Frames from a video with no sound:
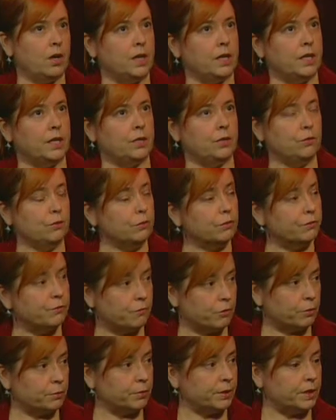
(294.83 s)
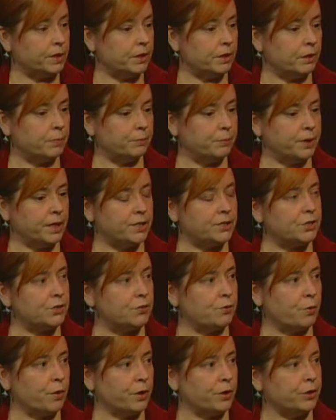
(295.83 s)
uniformly places
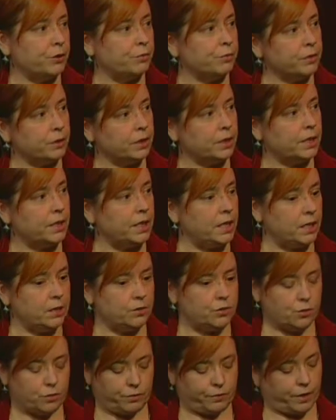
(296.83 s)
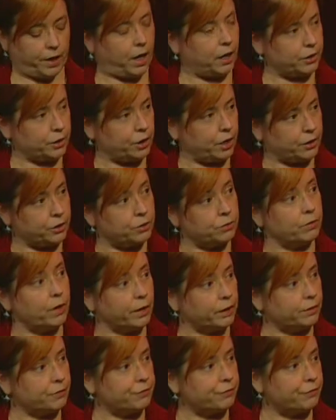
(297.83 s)
where you really need sort of a
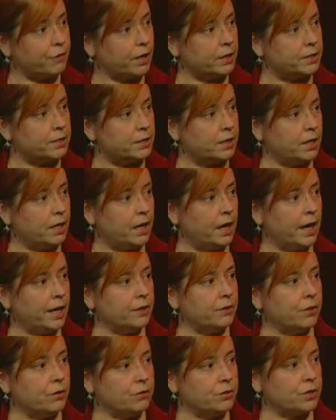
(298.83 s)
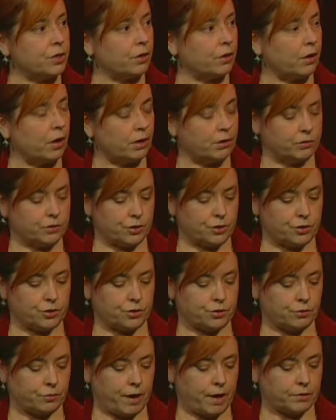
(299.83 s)
united front, and those are
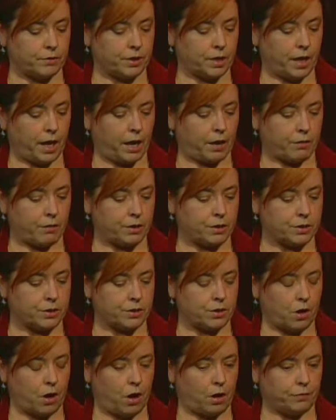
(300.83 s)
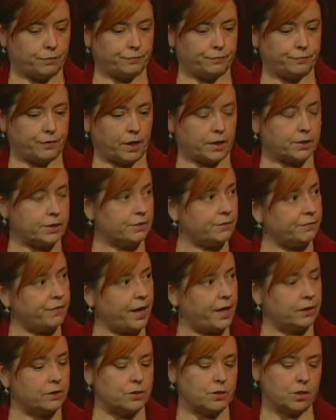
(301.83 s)
surrounding areas of
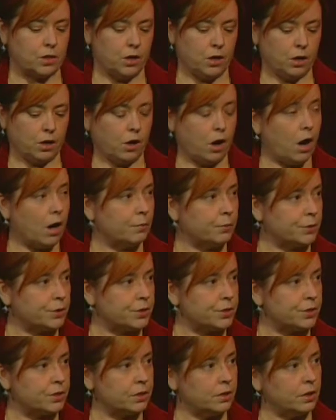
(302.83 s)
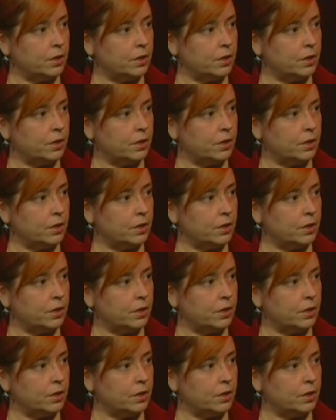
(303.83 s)
defense, commerce,